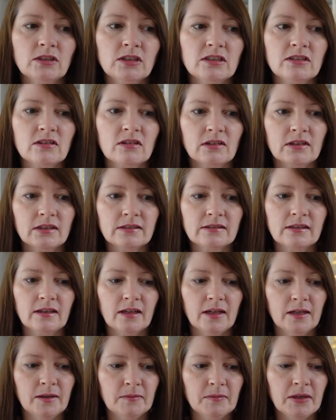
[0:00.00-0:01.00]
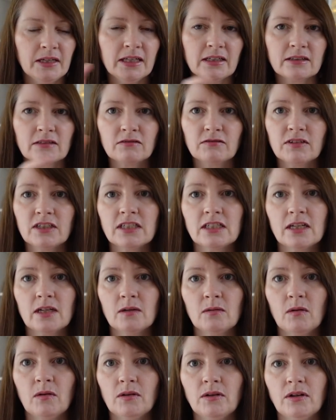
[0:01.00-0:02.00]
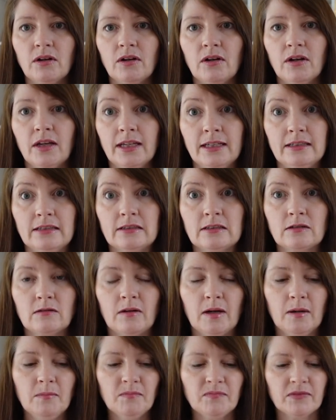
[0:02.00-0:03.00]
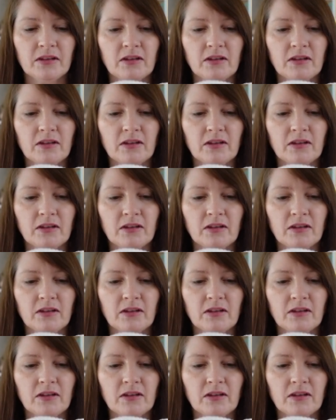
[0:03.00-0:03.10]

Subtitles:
She's got a little video on her Instagram